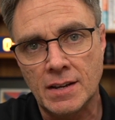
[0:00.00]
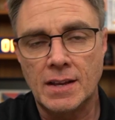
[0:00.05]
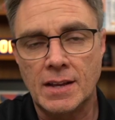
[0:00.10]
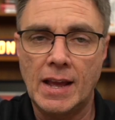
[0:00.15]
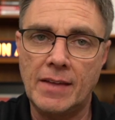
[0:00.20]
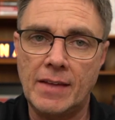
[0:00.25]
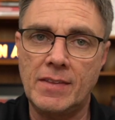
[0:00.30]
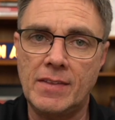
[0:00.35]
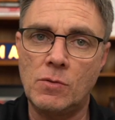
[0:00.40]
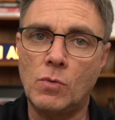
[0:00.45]

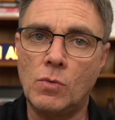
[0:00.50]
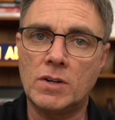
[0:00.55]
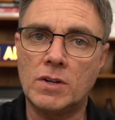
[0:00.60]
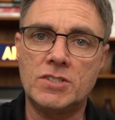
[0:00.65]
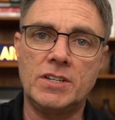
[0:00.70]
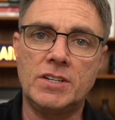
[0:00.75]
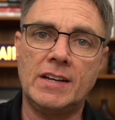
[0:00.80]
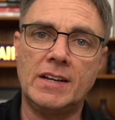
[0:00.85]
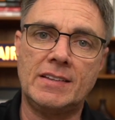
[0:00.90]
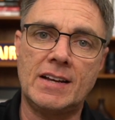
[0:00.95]
And then once
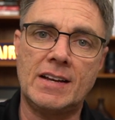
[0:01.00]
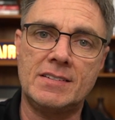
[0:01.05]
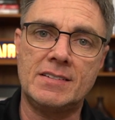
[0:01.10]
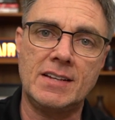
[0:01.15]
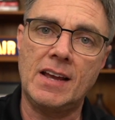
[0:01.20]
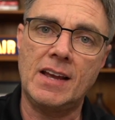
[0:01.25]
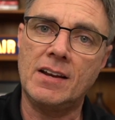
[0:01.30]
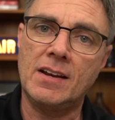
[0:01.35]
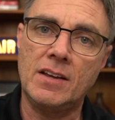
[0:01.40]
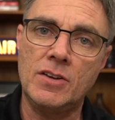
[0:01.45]
you get that
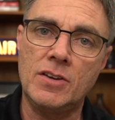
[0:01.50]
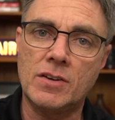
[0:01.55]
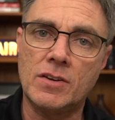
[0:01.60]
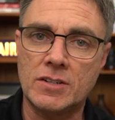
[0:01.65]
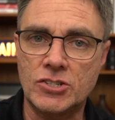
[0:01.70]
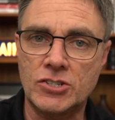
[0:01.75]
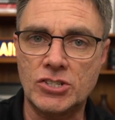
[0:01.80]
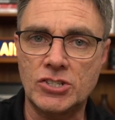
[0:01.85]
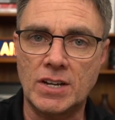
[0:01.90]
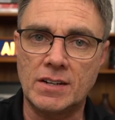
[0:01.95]
data, you can
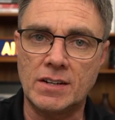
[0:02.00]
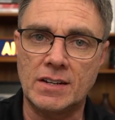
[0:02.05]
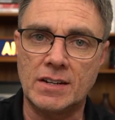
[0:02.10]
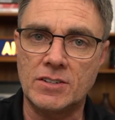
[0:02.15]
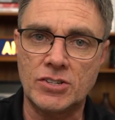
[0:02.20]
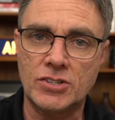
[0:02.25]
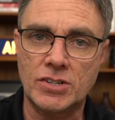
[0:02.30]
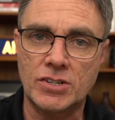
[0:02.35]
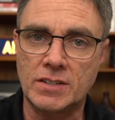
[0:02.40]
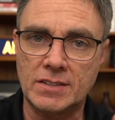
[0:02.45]
shut
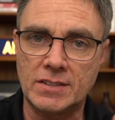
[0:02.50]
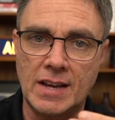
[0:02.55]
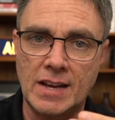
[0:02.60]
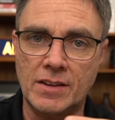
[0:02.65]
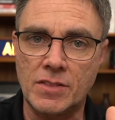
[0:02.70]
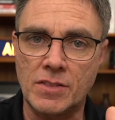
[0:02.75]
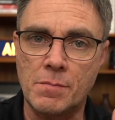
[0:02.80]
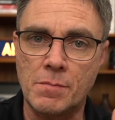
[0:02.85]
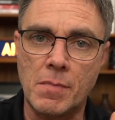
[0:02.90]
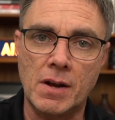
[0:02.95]
shut down
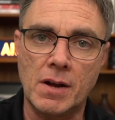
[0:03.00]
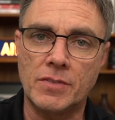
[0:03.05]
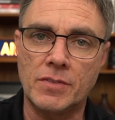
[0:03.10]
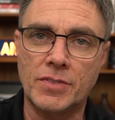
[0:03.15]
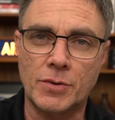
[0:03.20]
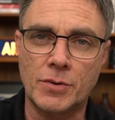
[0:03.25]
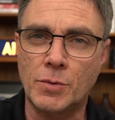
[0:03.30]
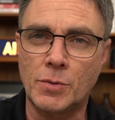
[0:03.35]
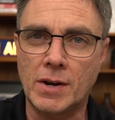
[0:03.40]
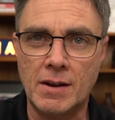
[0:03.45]
the month
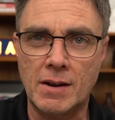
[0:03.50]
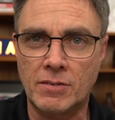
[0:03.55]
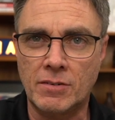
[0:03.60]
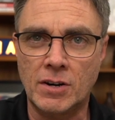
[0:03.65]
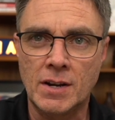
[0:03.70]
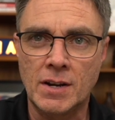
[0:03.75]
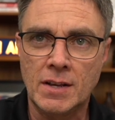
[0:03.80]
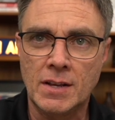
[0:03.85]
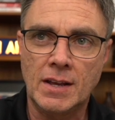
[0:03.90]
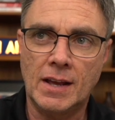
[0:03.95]
or whatever
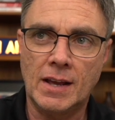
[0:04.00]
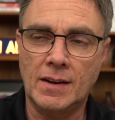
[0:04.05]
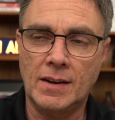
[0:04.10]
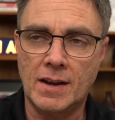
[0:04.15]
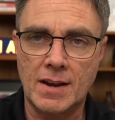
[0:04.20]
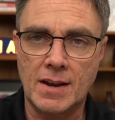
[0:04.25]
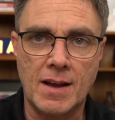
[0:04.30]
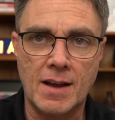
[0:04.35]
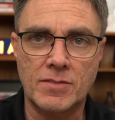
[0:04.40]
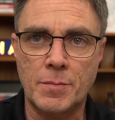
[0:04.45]
and not
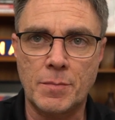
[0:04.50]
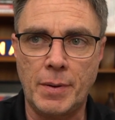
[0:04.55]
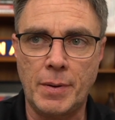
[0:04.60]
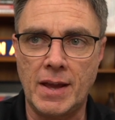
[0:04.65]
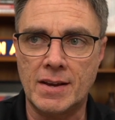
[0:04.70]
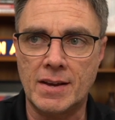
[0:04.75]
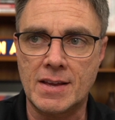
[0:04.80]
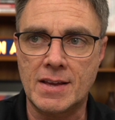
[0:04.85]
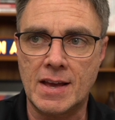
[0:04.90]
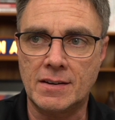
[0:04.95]
have to pay
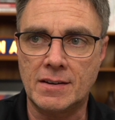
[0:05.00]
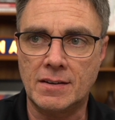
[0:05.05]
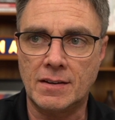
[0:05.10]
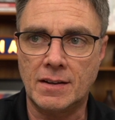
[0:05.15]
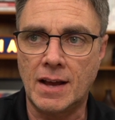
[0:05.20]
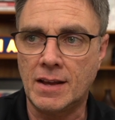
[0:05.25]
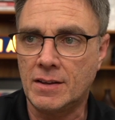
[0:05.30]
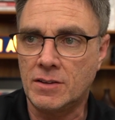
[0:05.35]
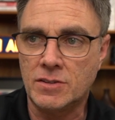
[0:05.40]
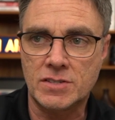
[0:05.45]
again.
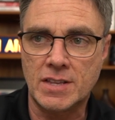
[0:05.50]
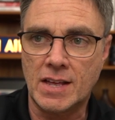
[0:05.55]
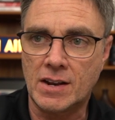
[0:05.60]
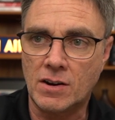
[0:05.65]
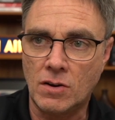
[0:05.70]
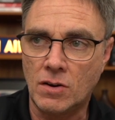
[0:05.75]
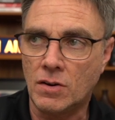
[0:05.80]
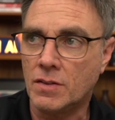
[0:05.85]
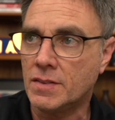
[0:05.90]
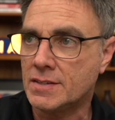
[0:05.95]
I use that
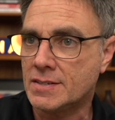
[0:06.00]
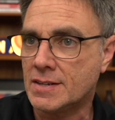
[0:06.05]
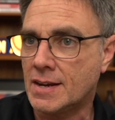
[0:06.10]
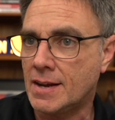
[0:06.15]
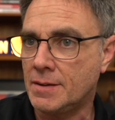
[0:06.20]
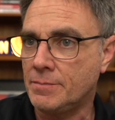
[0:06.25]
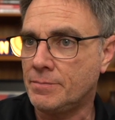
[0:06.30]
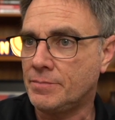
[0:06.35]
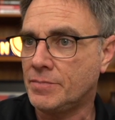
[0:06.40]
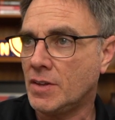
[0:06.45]
all the
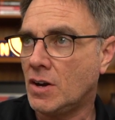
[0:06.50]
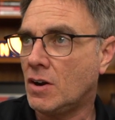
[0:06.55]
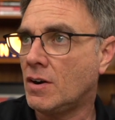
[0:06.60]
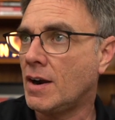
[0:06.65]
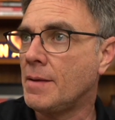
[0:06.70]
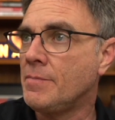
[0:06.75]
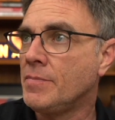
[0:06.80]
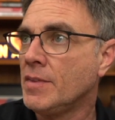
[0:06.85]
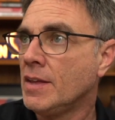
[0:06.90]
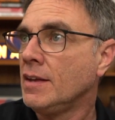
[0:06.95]
time. All right,
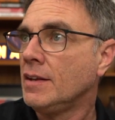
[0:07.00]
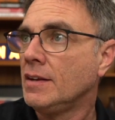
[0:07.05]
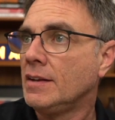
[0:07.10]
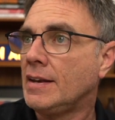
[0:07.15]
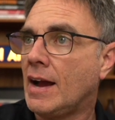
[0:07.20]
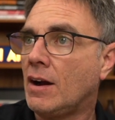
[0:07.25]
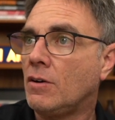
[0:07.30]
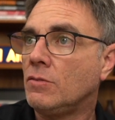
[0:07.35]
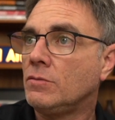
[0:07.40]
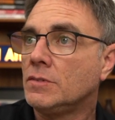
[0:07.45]

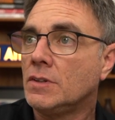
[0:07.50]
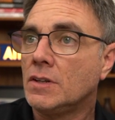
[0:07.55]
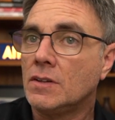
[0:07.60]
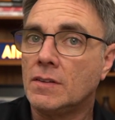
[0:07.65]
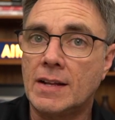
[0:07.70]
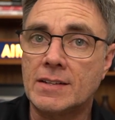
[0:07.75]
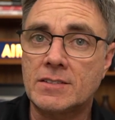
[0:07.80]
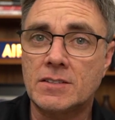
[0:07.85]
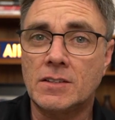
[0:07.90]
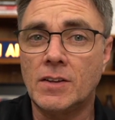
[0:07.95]
now
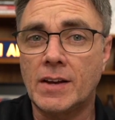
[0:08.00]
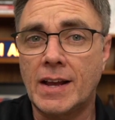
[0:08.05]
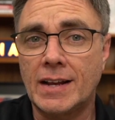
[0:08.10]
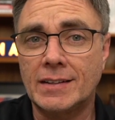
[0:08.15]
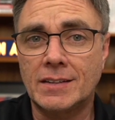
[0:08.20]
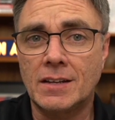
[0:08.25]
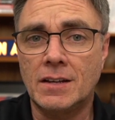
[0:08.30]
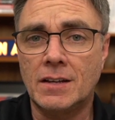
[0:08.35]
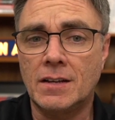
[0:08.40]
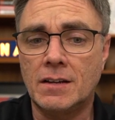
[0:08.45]
let's look at
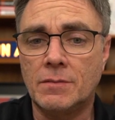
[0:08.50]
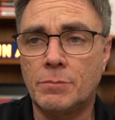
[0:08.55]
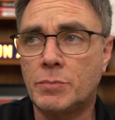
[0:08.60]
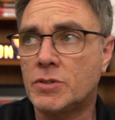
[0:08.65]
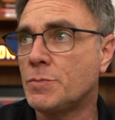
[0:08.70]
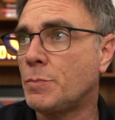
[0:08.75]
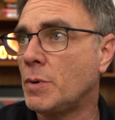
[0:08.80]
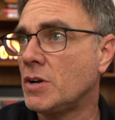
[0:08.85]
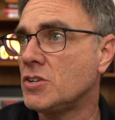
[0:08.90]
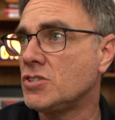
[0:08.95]
the
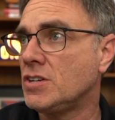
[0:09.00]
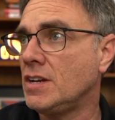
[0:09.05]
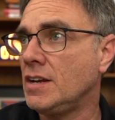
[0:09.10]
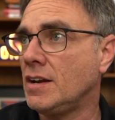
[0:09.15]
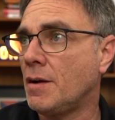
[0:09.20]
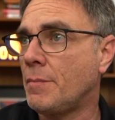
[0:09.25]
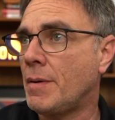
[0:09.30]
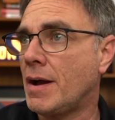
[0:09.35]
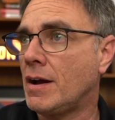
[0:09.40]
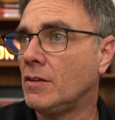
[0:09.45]
spreadsheet
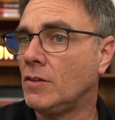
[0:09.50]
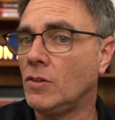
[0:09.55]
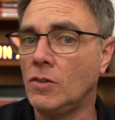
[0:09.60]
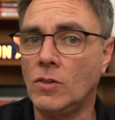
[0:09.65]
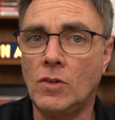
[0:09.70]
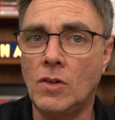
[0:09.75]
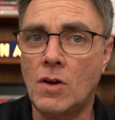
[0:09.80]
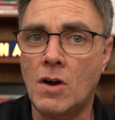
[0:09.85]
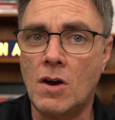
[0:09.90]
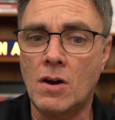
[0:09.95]
about
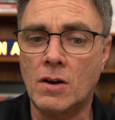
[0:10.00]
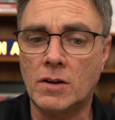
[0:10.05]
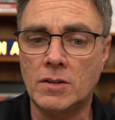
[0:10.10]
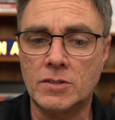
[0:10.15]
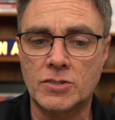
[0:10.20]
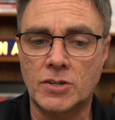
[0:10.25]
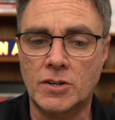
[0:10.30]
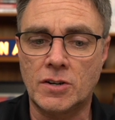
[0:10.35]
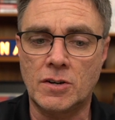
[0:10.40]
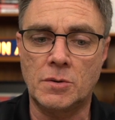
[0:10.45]

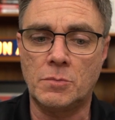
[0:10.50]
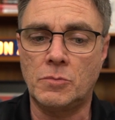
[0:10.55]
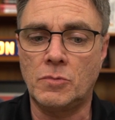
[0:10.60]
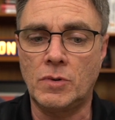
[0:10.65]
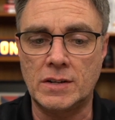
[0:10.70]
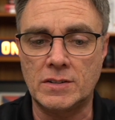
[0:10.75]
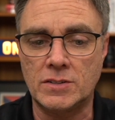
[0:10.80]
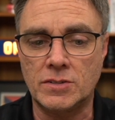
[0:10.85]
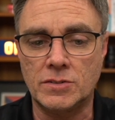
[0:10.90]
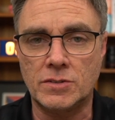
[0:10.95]
long-term
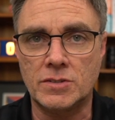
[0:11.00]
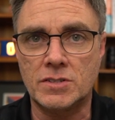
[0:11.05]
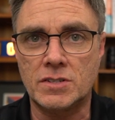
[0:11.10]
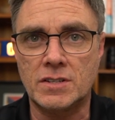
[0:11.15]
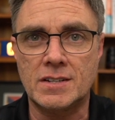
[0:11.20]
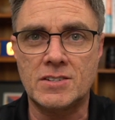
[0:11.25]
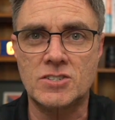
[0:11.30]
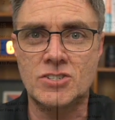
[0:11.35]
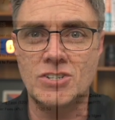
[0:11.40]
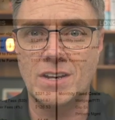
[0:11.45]
rentals.
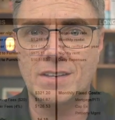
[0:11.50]
Let's check